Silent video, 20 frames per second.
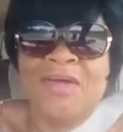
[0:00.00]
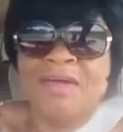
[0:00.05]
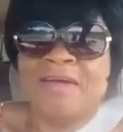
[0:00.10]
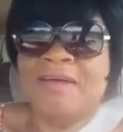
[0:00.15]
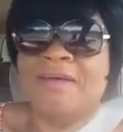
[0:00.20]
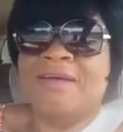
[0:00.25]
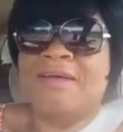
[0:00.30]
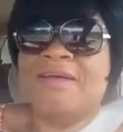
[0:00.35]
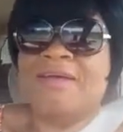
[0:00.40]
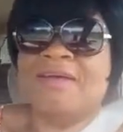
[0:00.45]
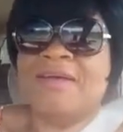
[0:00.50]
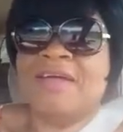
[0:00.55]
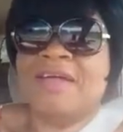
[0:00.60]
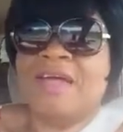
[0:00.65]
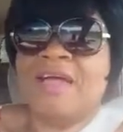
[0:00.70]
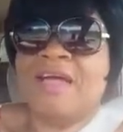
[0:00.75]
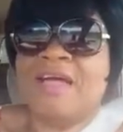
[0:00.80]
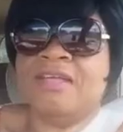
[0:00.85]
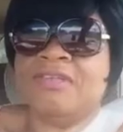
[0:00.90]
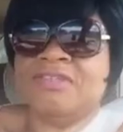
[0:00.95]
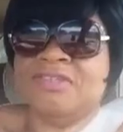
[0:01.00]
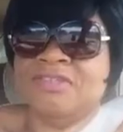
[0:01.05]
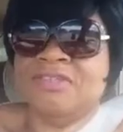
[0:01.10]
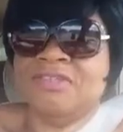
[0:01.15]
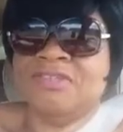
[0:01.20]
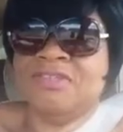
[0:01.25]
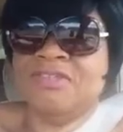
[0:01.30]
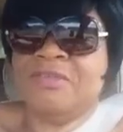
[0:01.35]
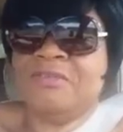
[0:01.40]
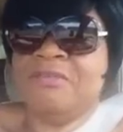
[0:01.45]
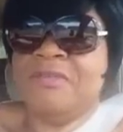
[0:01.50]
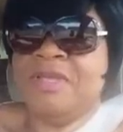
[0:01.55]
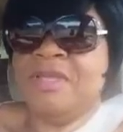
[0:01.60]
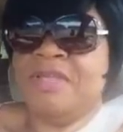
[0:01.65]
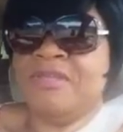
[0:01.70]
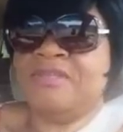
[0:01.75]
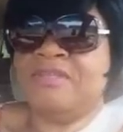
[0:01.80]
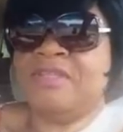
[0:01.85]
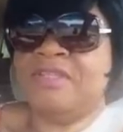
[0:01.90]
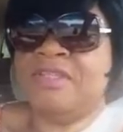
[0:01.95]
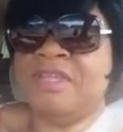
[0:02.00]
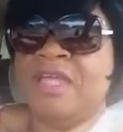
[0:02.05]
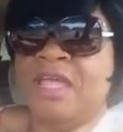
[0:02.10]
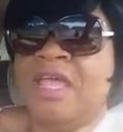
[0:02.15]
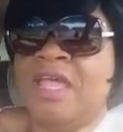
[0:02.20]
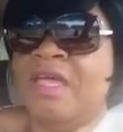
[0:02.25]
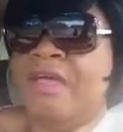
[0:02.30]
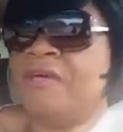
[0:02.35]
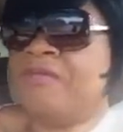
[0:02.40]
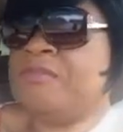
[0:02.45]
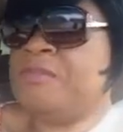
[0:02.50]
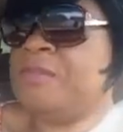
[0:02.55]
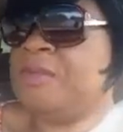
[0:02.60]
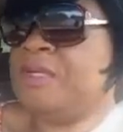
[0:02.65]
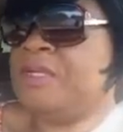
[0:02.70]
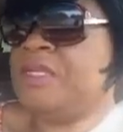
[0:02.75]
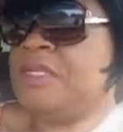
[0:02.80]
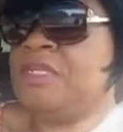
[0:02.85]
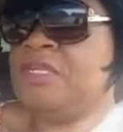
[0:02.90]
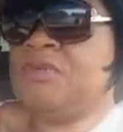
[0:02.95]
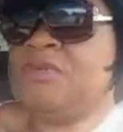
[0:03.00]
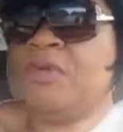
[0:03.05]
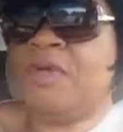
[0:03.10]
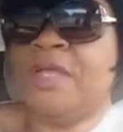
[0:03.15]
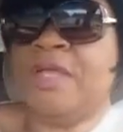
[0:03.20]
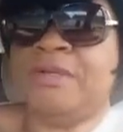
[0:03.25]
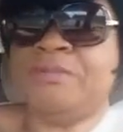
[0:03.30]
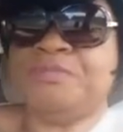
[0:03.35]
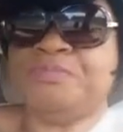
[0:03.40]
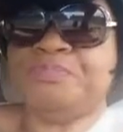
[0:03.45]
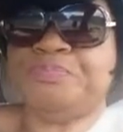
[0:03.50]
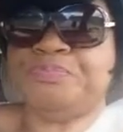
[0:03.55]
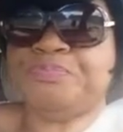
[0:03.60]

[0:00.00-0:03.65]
Oh, God. She is a mess and a half. But anyway.